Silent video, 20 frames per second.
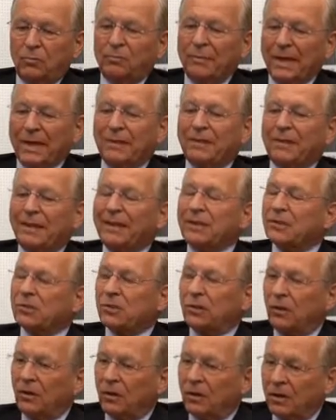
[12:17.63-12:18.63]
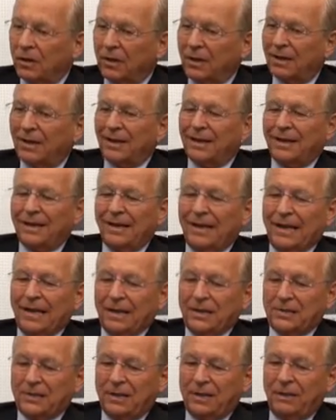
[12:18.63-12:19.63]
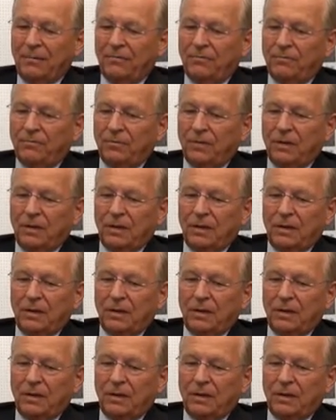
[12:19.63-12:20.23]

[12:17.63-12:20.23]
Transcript: make things look as if